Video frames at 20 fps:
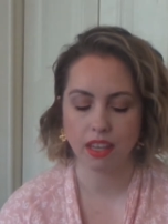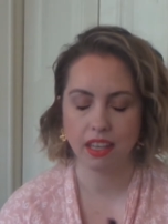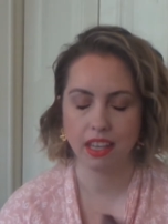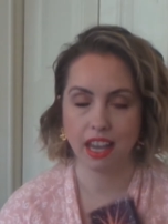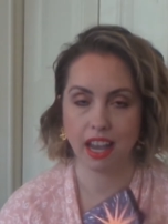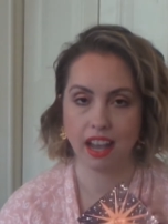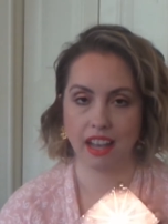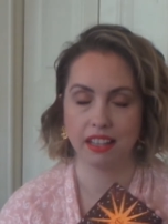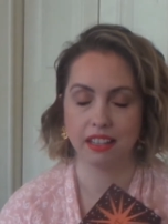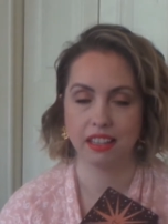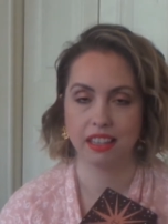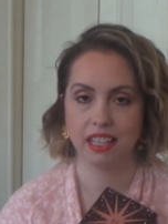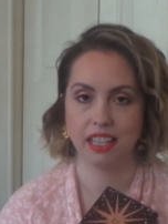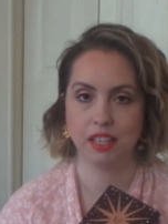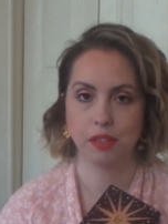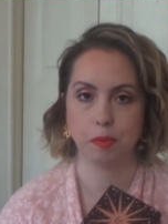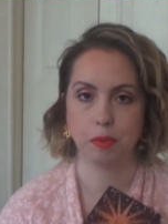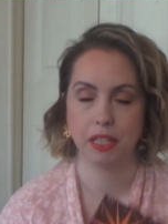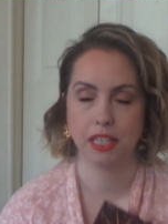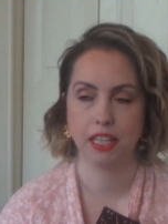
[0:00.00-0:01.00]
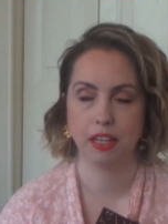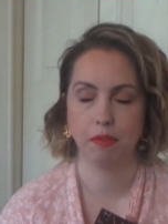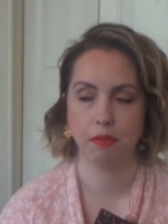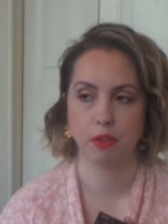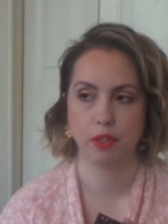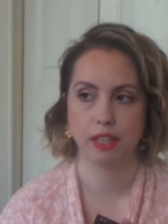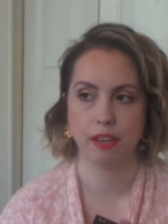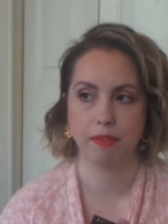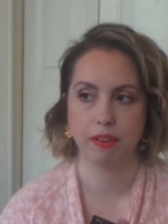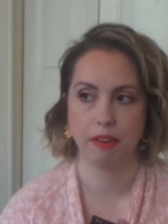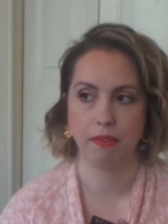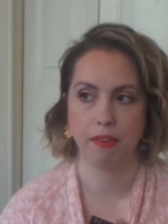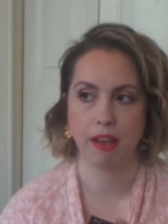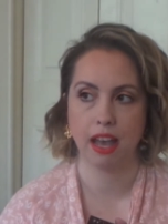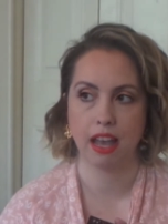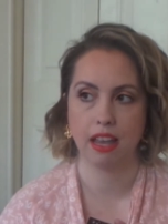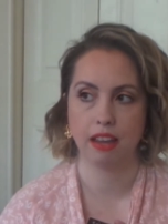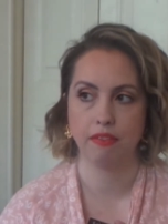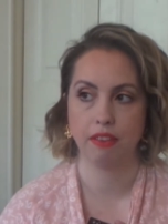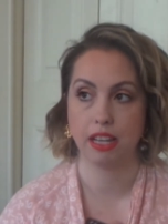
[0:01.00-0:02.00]
yeah, these retail for
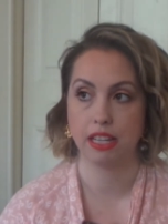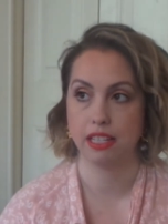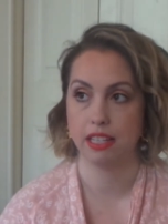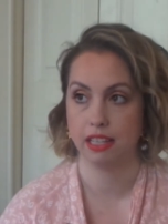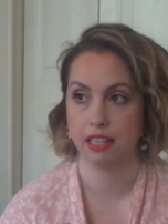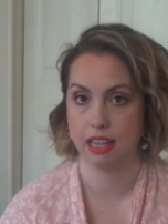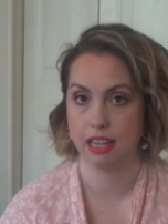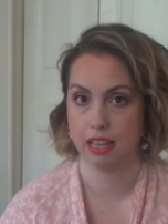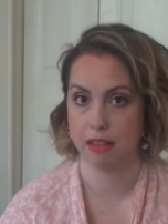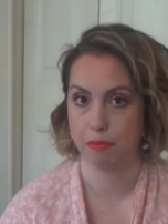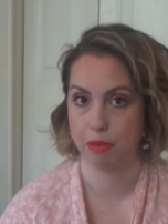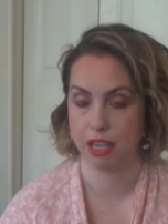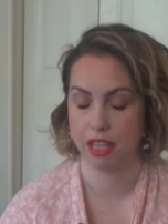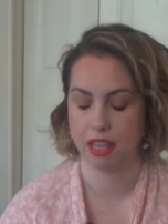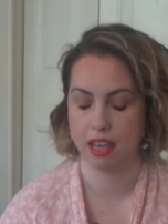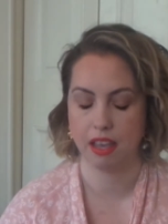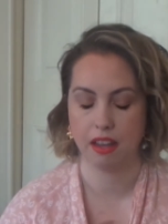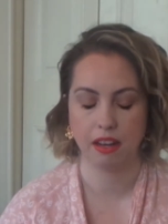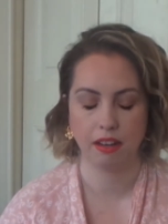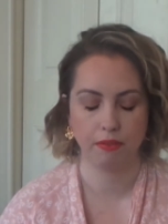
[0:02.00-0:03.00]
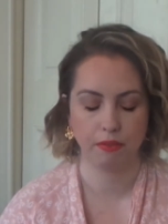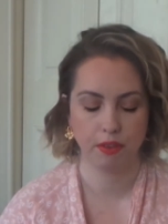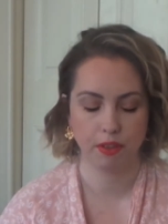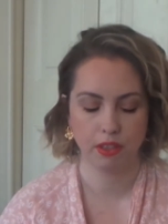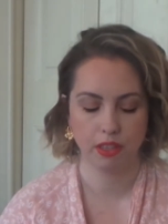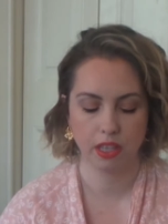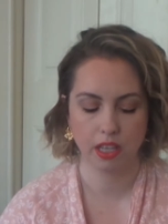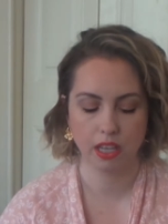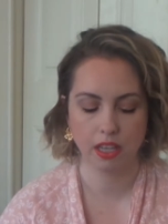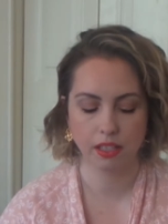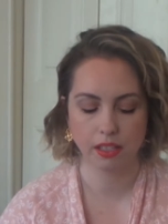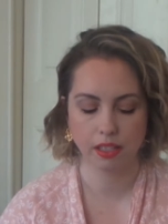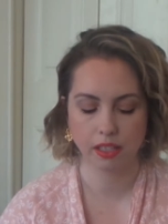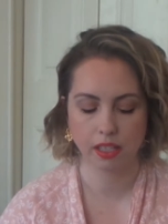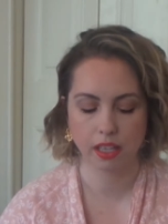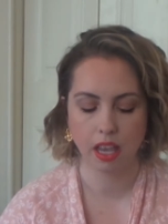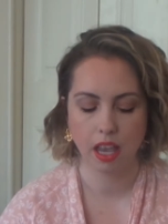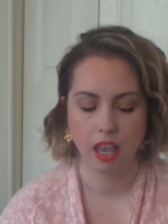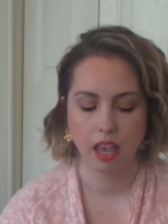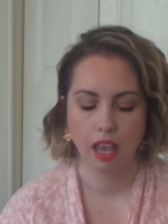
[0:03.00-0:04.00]
$75. I did not pay that for
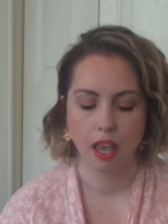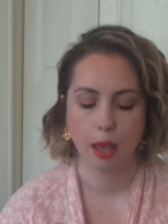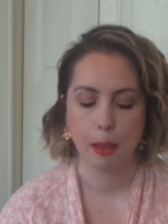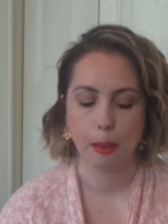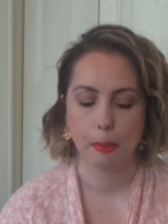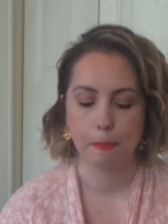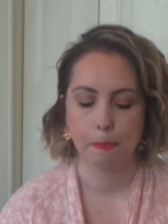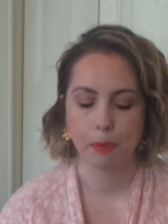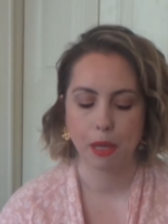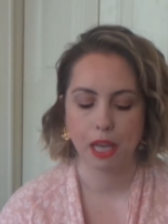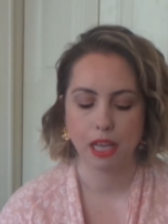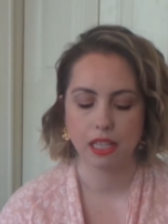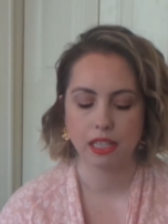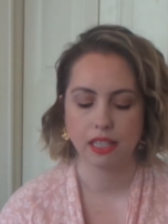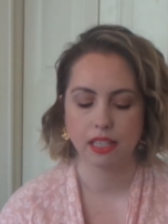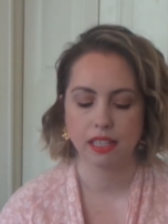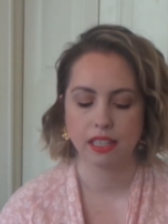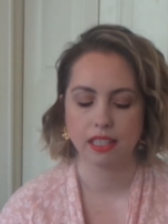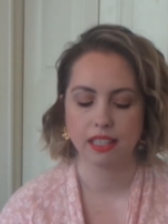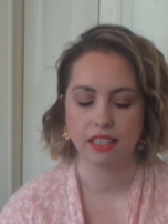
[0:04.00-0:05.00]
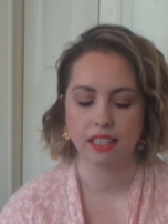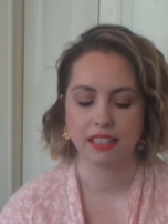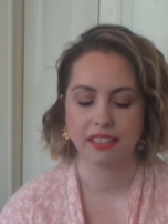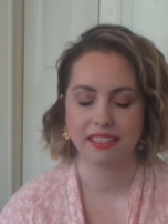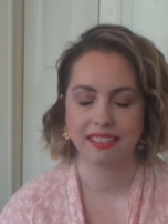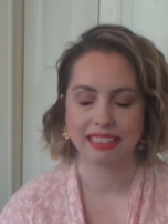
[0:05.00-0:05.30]
this, but